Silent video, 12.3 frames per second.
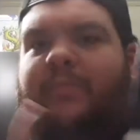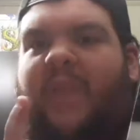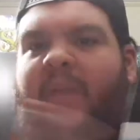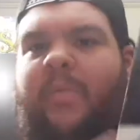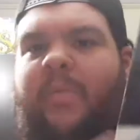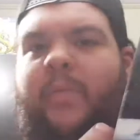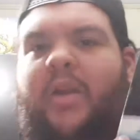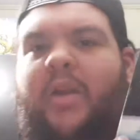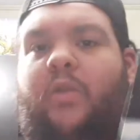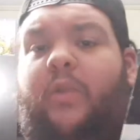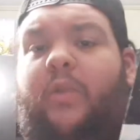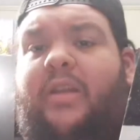I've been meaning to
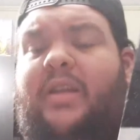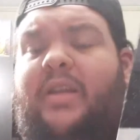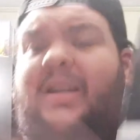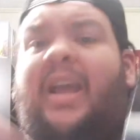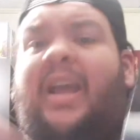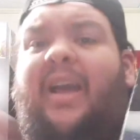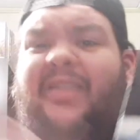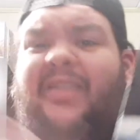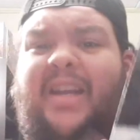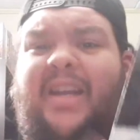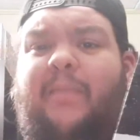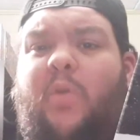read this. I've seen the
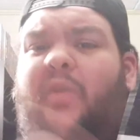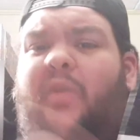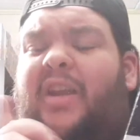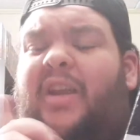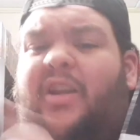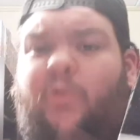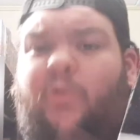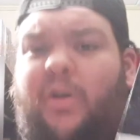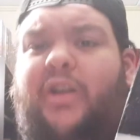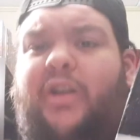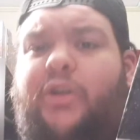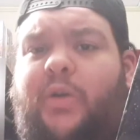movie. I really
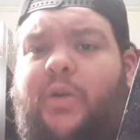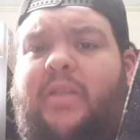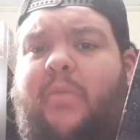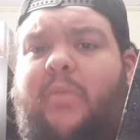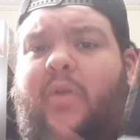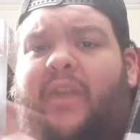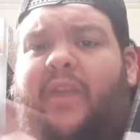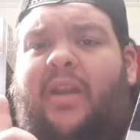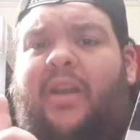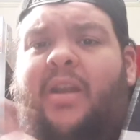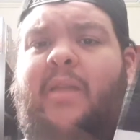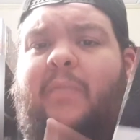enjoyed the movie,
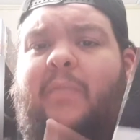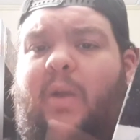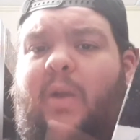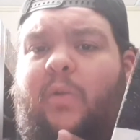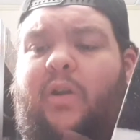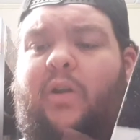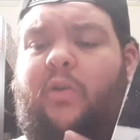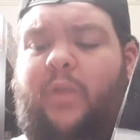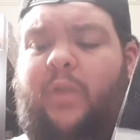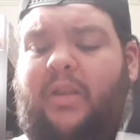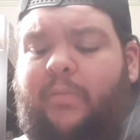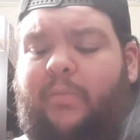but I wanted to read the
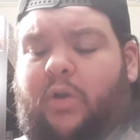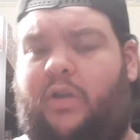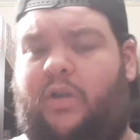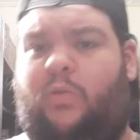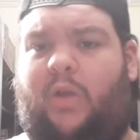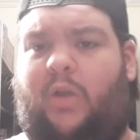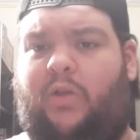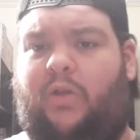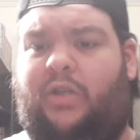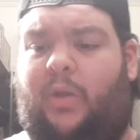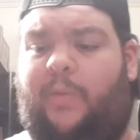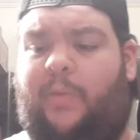book as well.
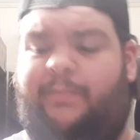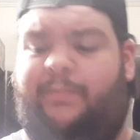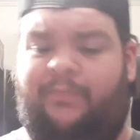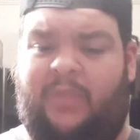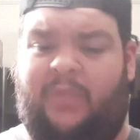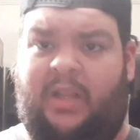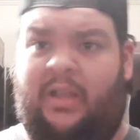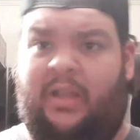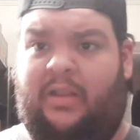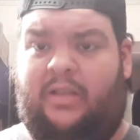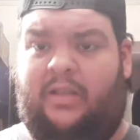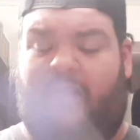So
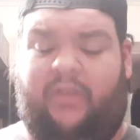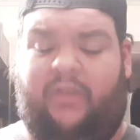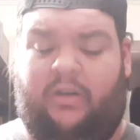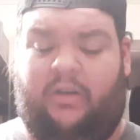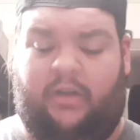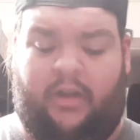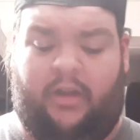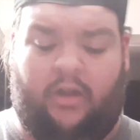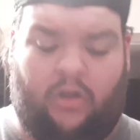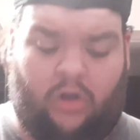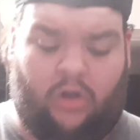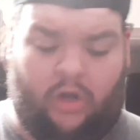definitely
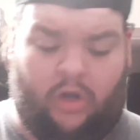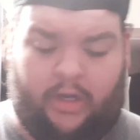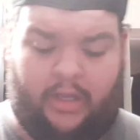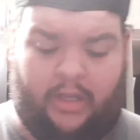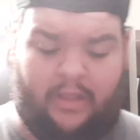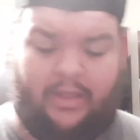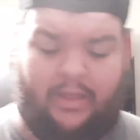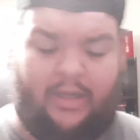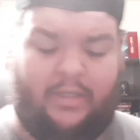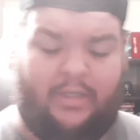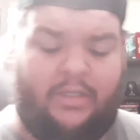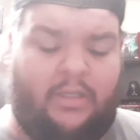on the
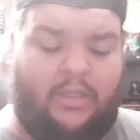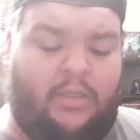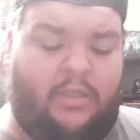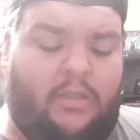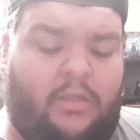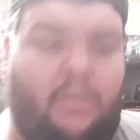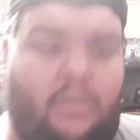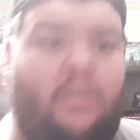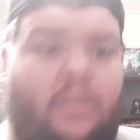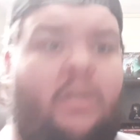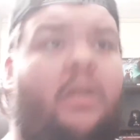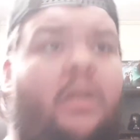list.
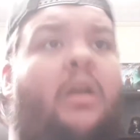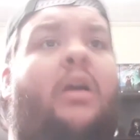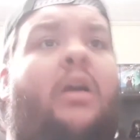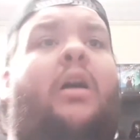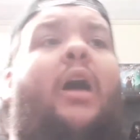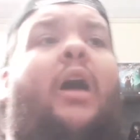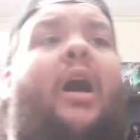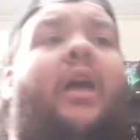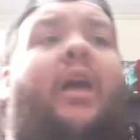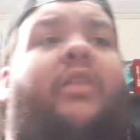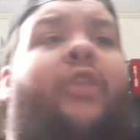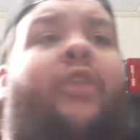Uh,
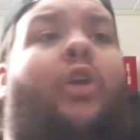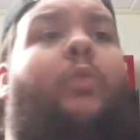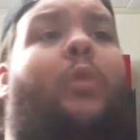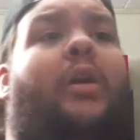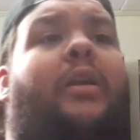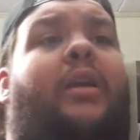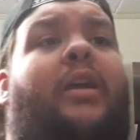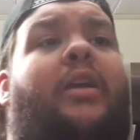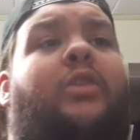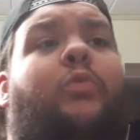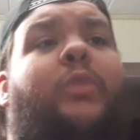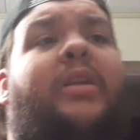third one is
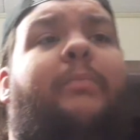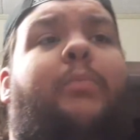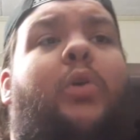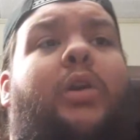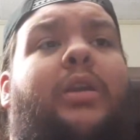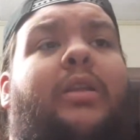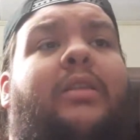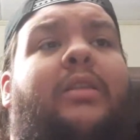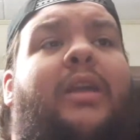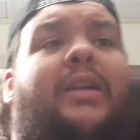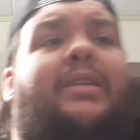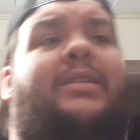read a book that
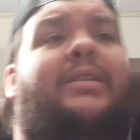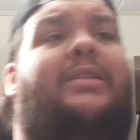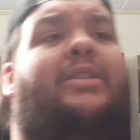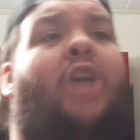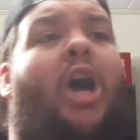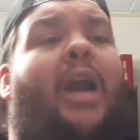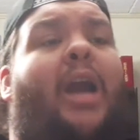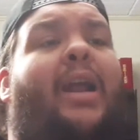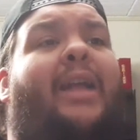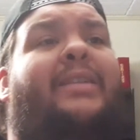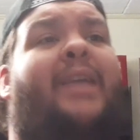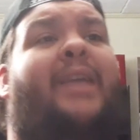is not a
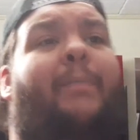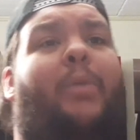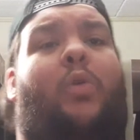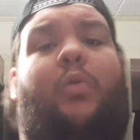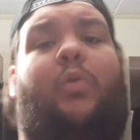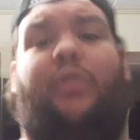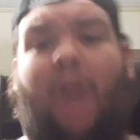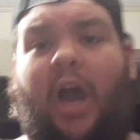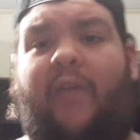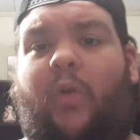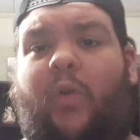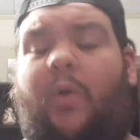typical
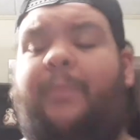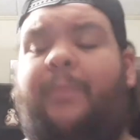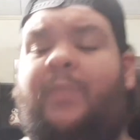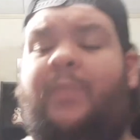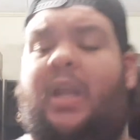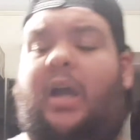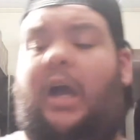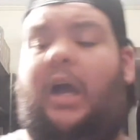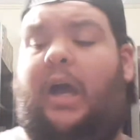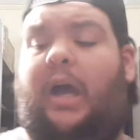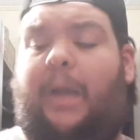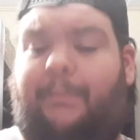novel. Um,